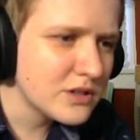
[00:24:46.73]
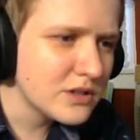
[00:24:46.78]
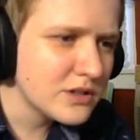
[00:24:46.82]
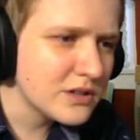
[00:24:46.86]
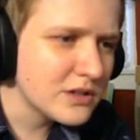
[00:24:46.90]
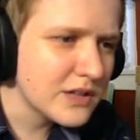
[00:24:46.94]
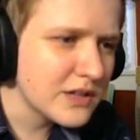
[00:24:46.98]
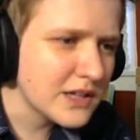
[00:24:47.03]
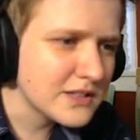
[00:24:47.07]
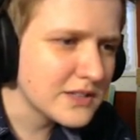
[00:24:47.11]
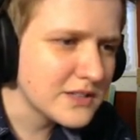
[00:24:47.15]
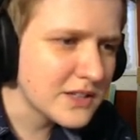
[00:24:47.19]

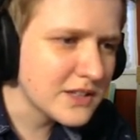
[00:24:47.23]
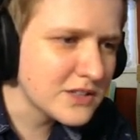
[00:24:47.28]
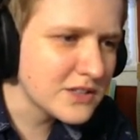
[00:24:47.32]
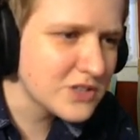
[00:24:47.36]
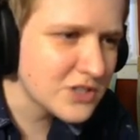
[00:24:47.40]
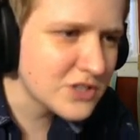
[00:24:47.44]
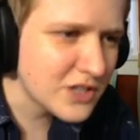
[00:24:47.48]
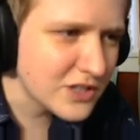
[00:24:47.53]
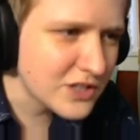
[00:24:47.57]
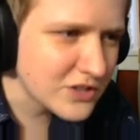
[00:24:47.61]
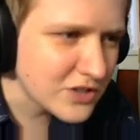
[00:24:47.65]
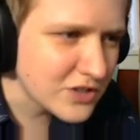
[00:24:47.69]
That does
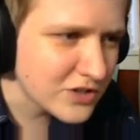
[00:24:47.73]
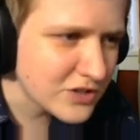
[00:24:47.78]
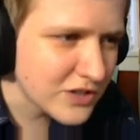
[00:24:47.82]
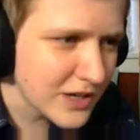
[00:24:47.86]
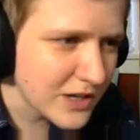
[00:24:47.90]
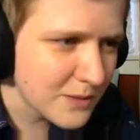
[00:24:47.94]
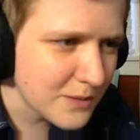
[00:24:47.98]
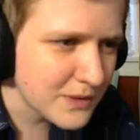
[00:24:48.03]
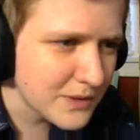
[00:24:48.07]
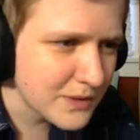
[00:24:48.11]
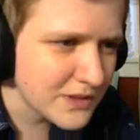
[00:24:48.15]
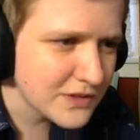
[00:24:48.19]
change the
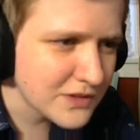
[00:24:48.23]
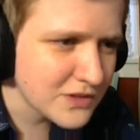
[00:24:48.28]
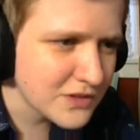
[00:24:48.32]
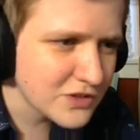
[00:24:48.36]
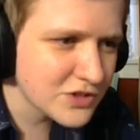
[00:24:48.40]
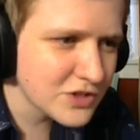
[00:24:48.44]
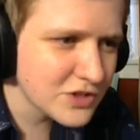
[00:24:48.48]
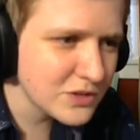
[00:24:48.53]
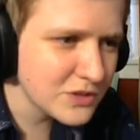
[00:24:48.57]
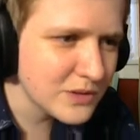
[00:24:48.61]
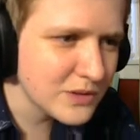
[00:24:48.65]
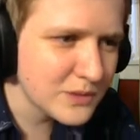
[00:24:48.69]
trapeze.
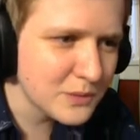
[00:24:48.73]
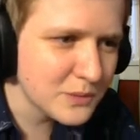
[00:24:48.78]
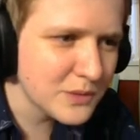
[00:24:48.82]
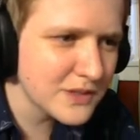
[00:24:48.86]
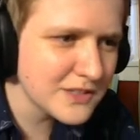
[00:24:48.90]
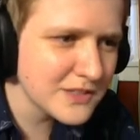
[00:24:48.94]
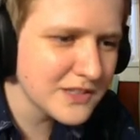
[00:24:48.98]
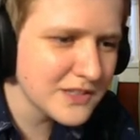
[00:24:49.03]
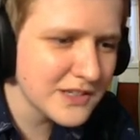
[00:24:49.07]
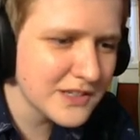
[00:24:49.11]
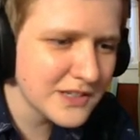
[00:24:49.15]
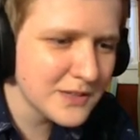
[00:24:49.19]
Shoot, where
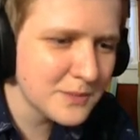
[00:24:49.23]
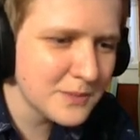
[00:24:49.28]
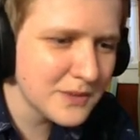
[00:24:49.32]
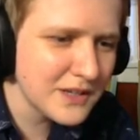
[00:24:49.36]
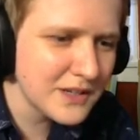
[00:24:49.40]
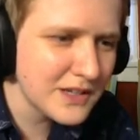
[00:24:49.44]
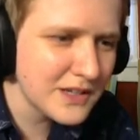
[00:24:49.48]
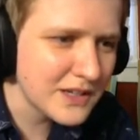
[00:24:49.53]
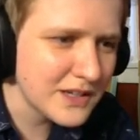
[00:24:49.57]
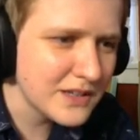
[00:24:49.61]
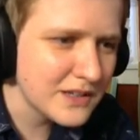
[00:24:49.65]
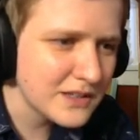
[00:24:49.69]
does it need to
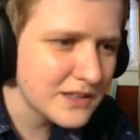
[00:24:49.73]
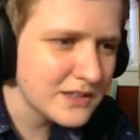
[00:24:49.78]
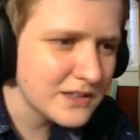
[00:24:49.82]
be?